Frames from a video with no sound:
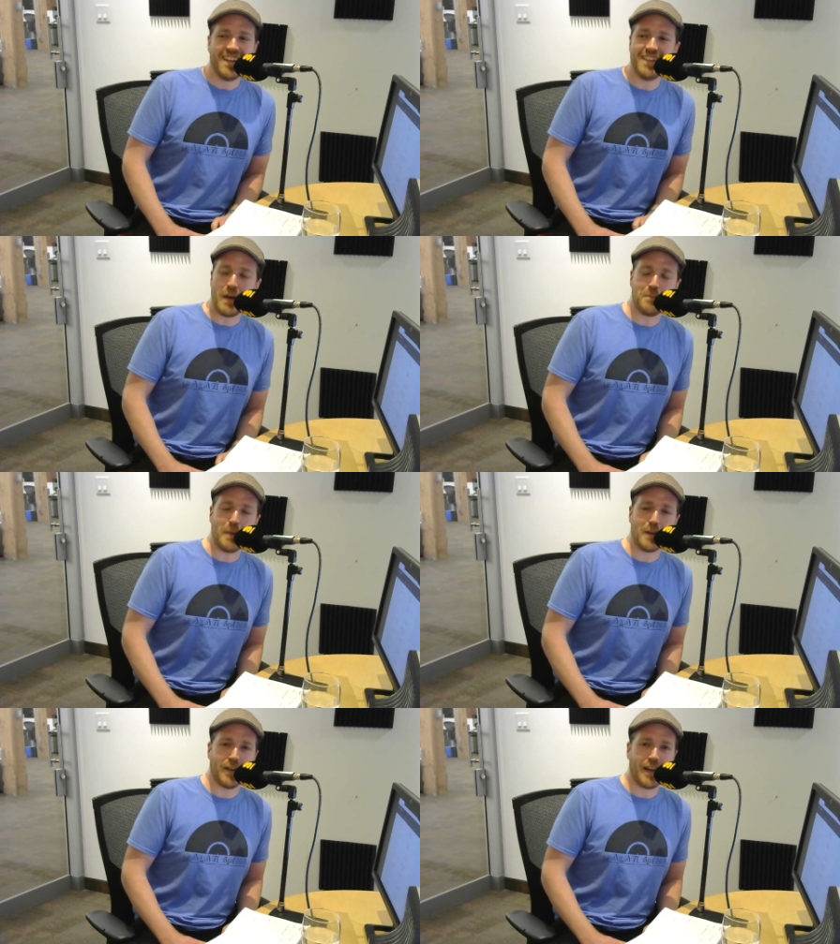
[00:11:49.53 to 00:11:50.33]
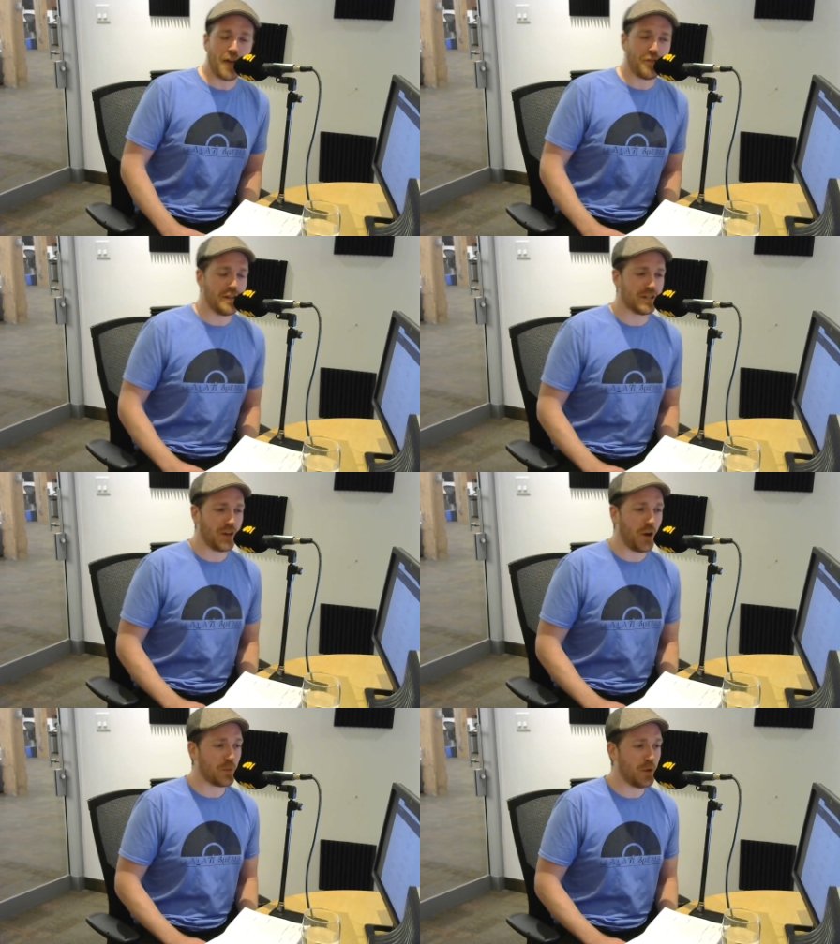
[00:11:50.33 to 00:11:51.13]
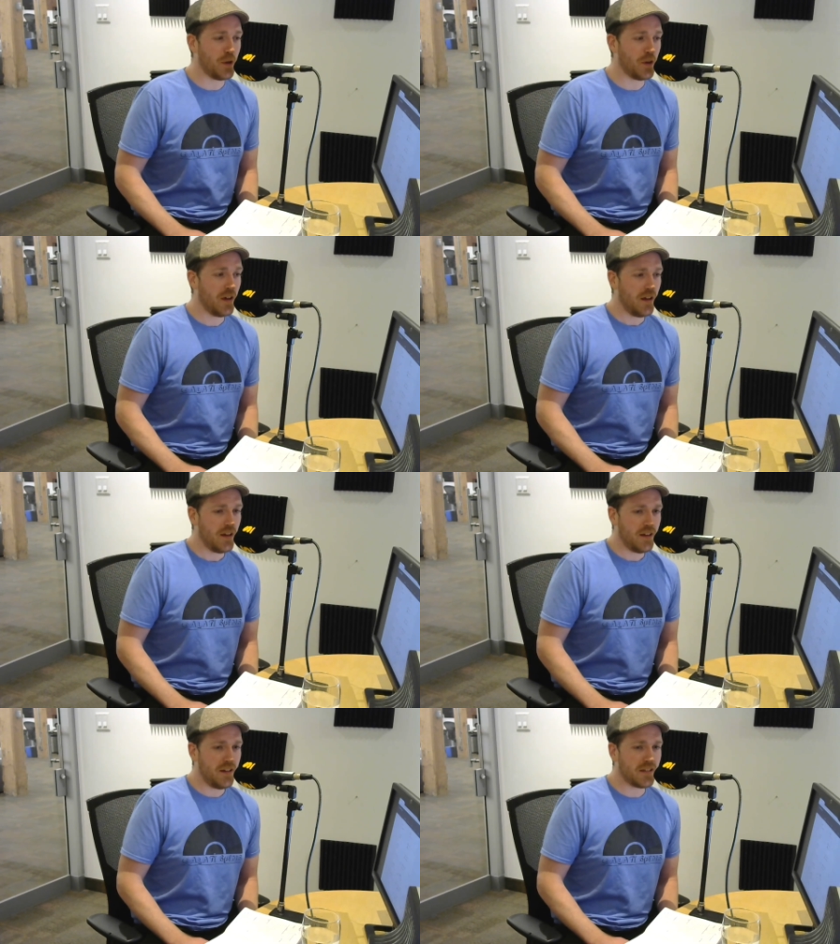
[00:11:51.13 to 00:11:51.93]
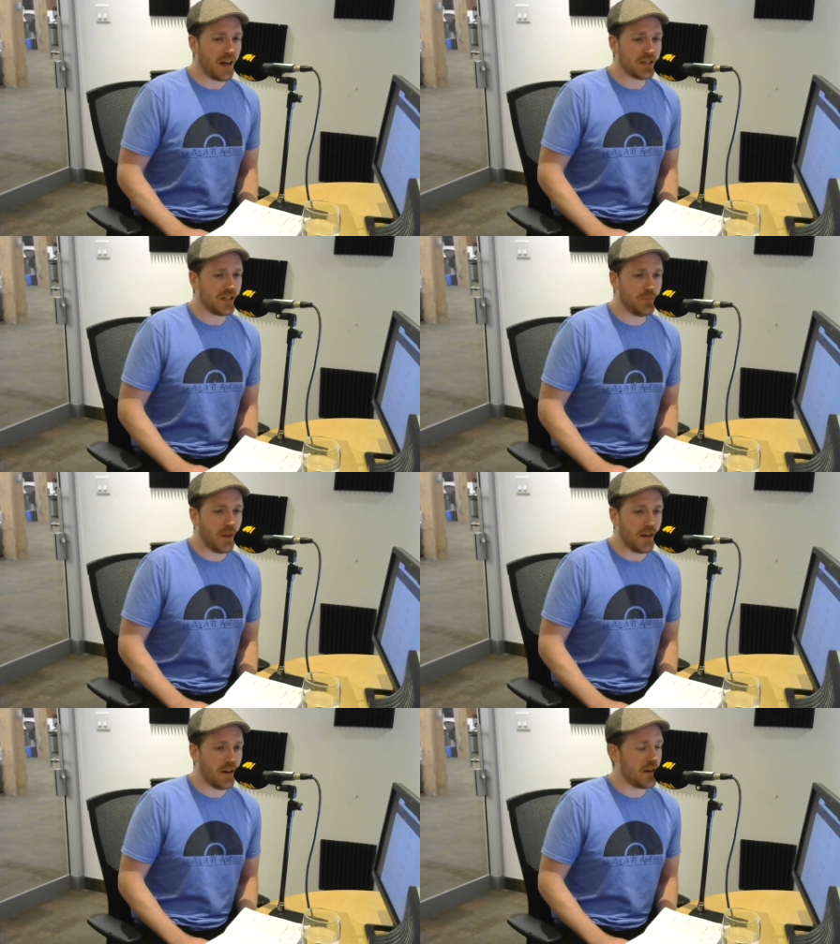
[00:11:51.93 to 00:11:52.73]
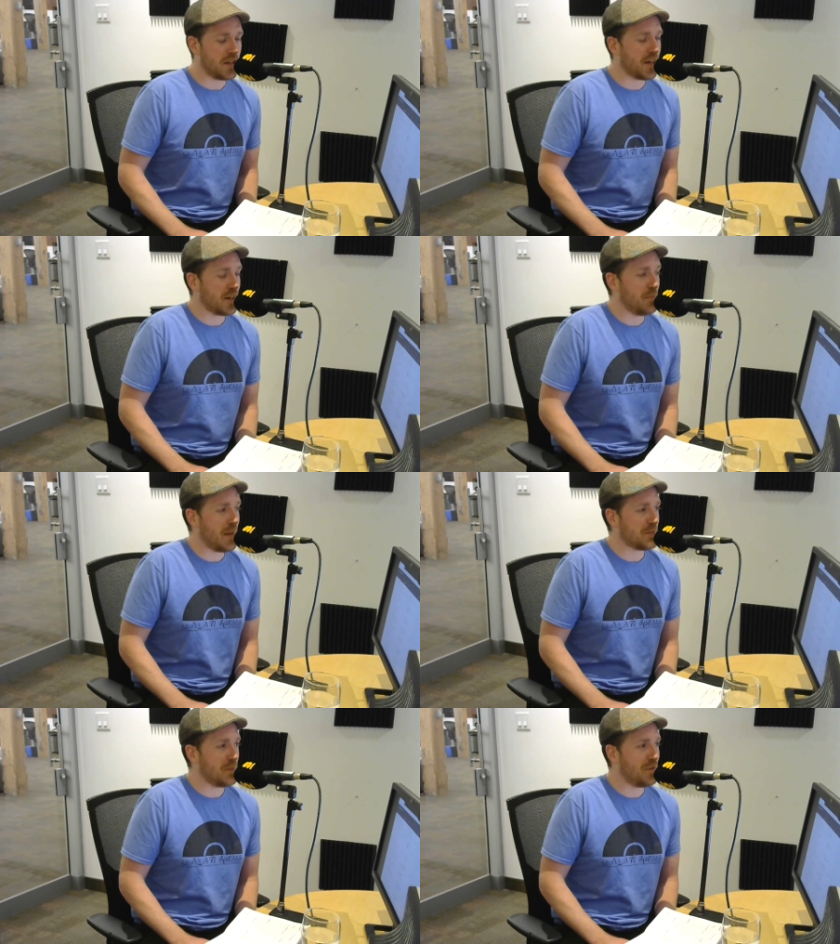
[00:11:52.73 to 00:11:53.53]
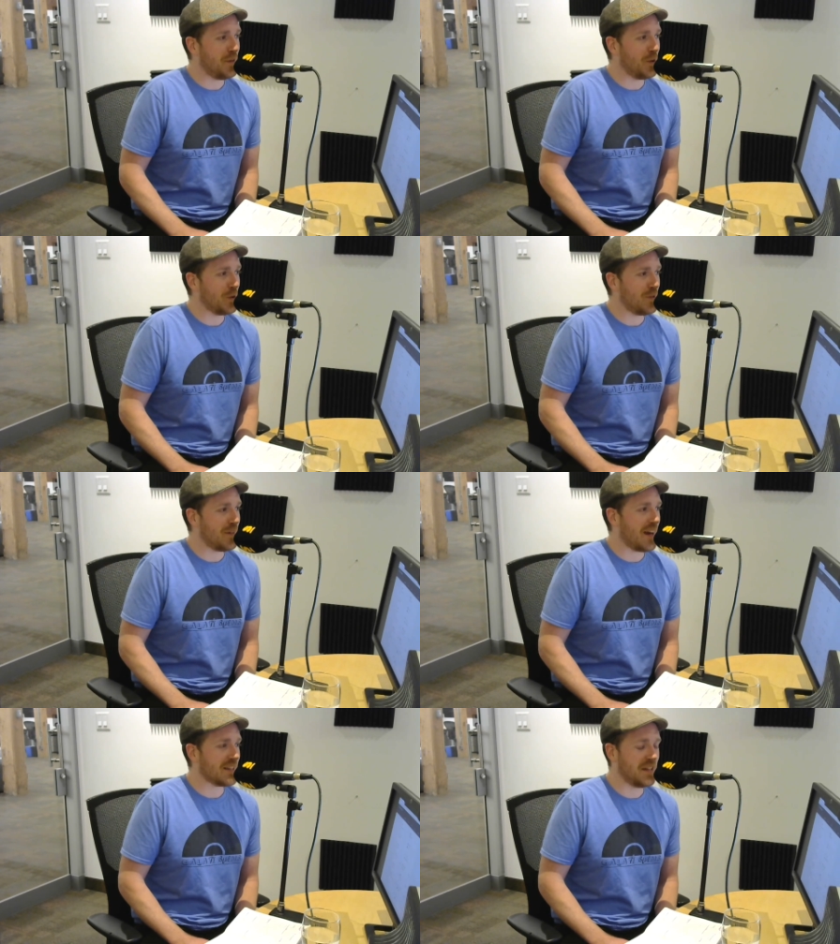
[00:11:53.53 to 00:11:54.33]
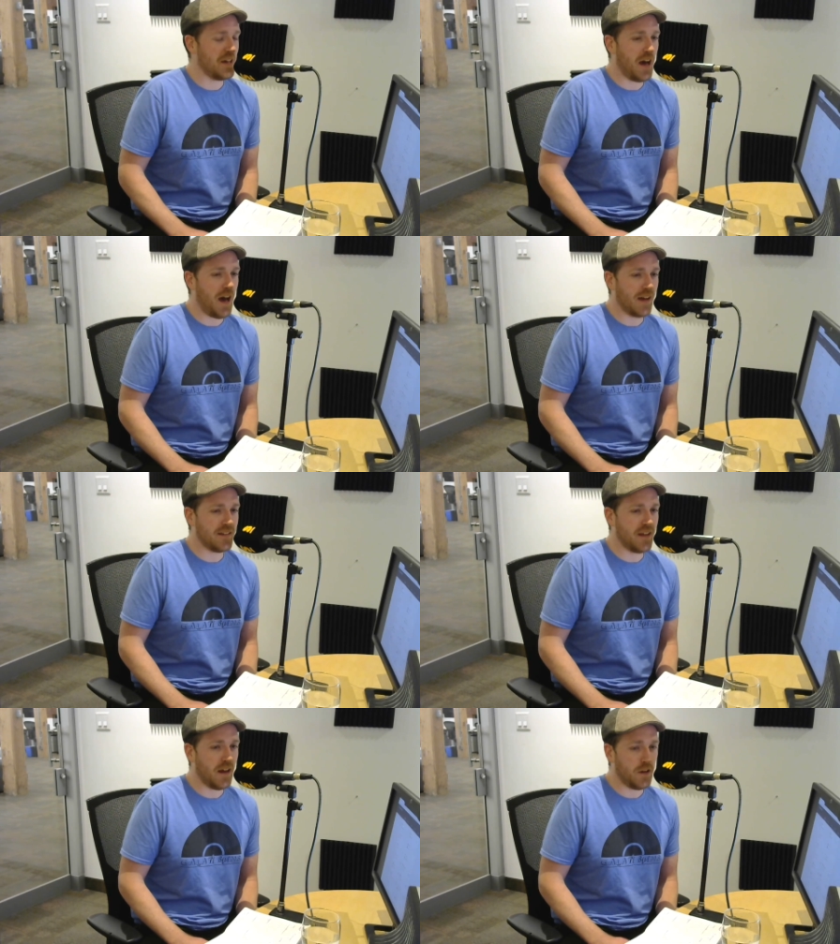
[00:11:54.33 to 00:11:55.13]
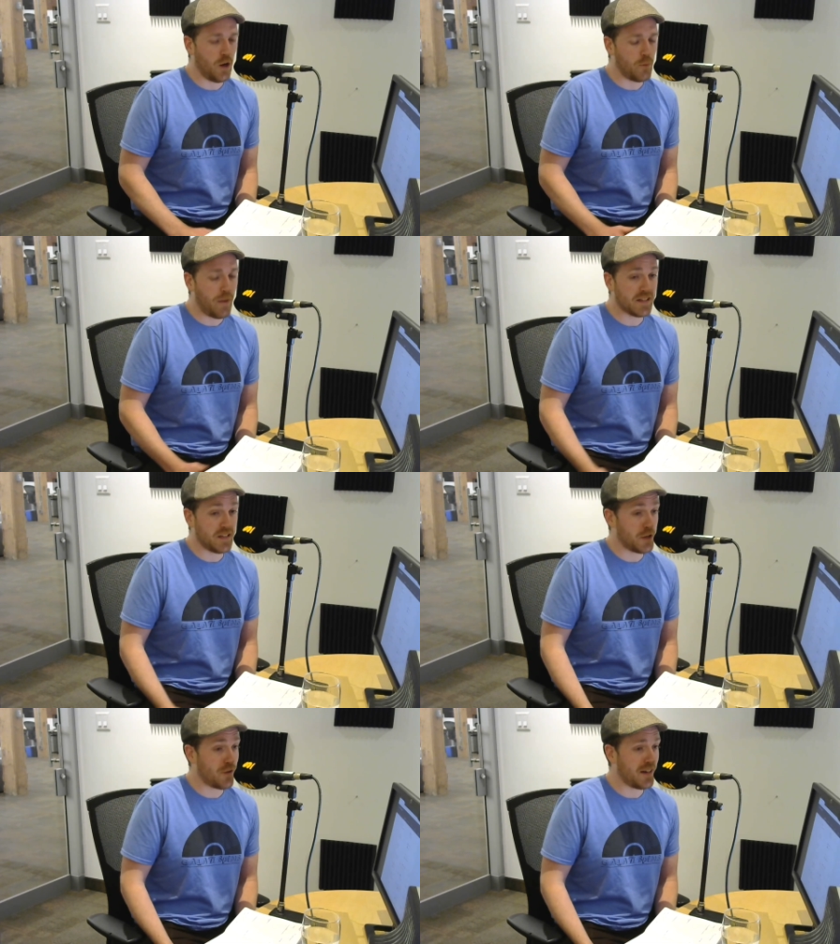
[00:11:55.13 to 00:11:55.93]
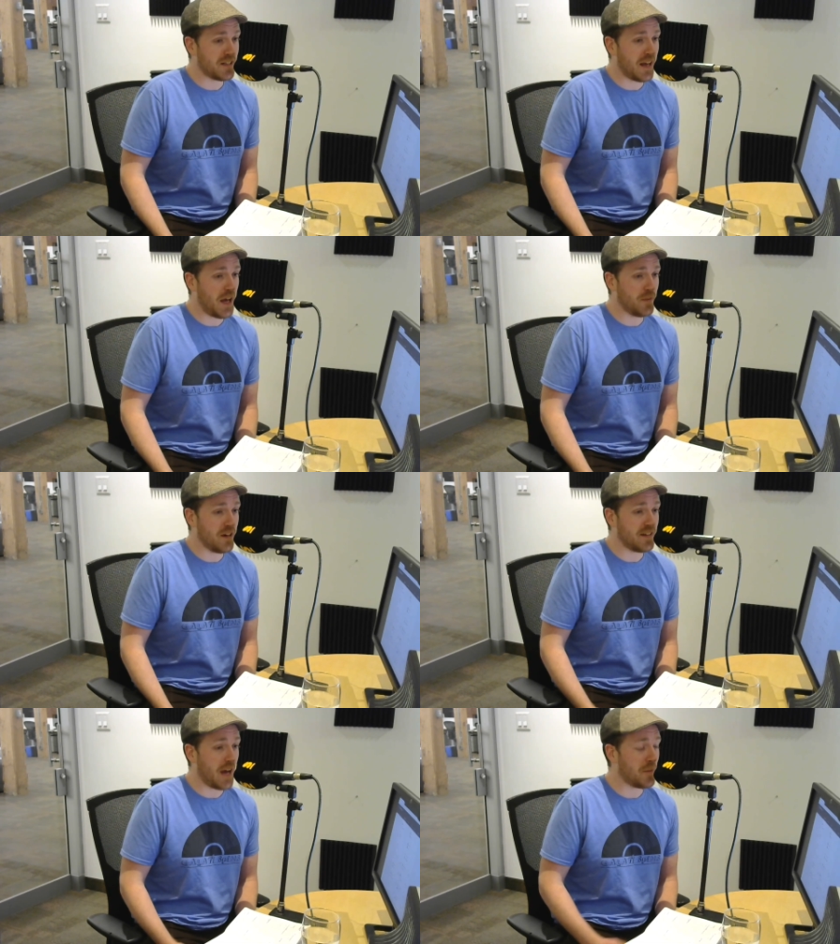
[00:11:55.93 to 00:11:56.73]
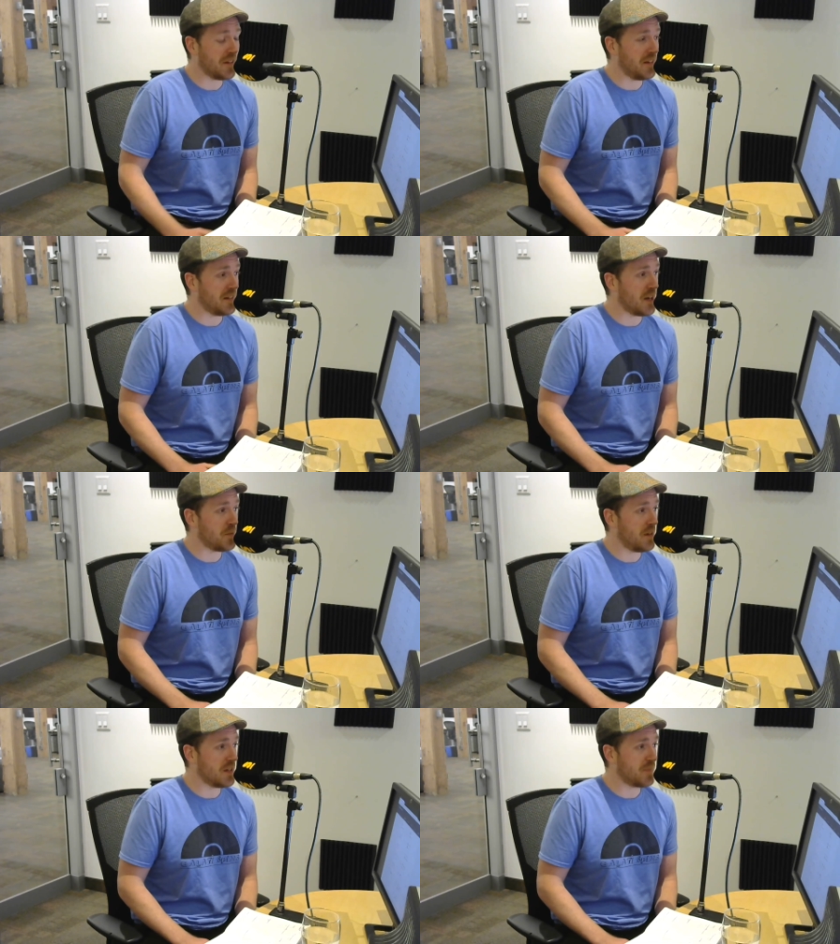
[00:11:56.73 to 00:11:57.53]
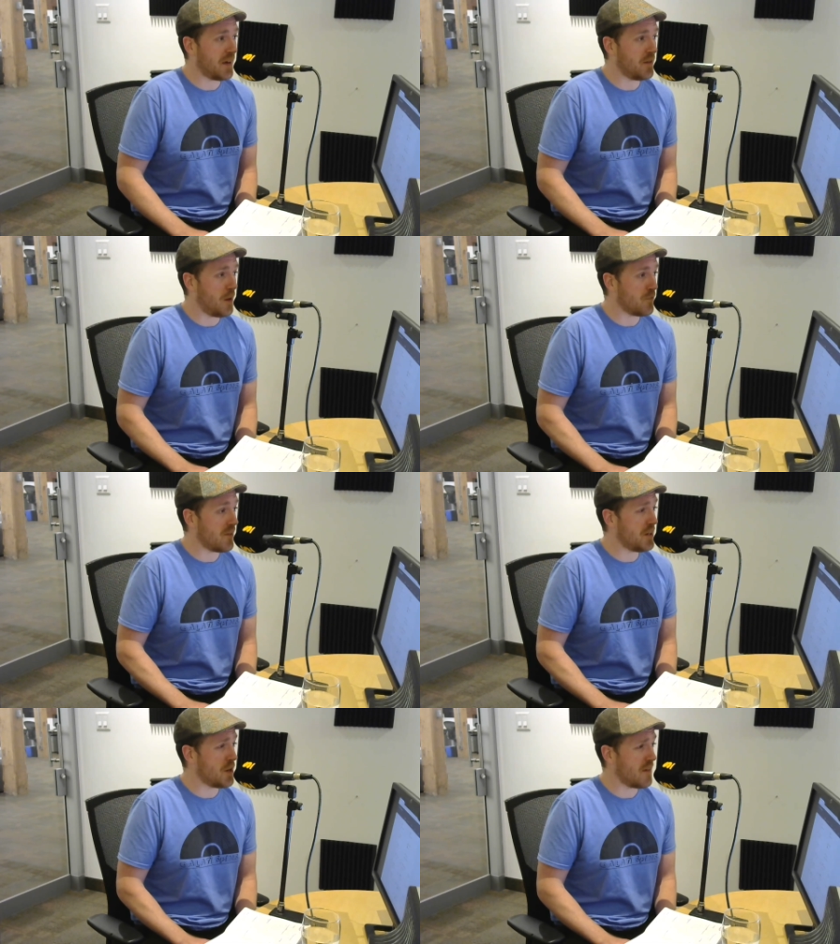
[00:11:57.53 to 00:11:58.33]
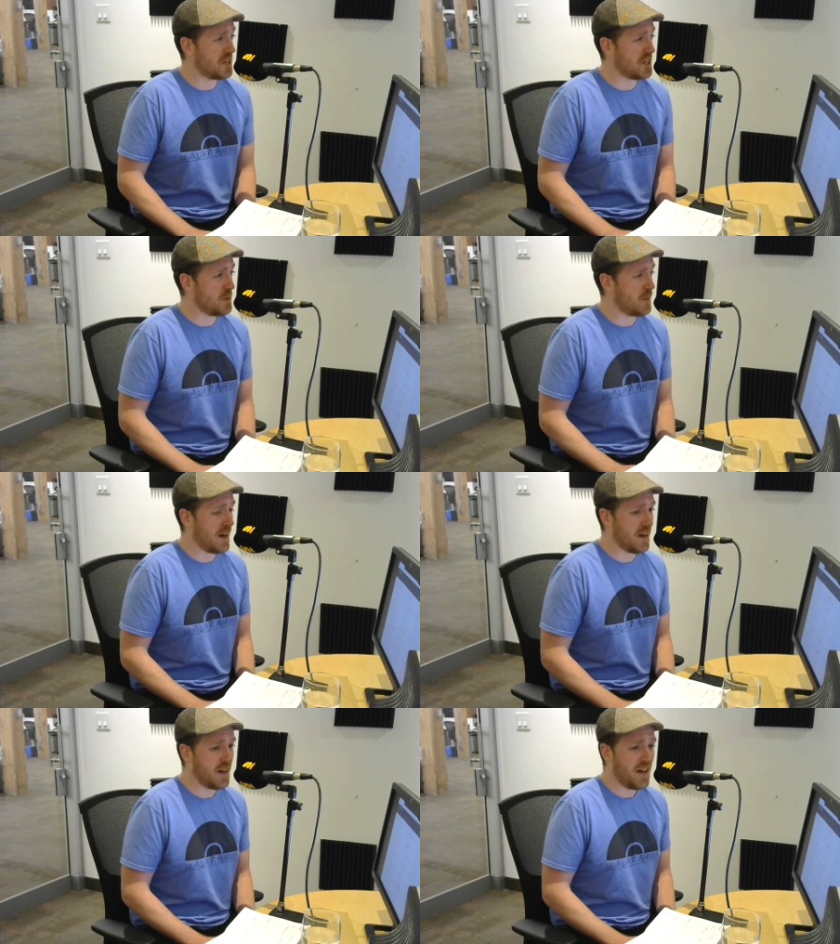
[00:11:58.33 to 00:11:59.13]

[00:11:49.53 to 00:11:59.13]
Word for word: a bit, a bit of a laughing stock, but he's actually Man United's second best midfielder, and that's a, a, you know basically a credit to him and a damning indictment of this uh, Mourinho regime where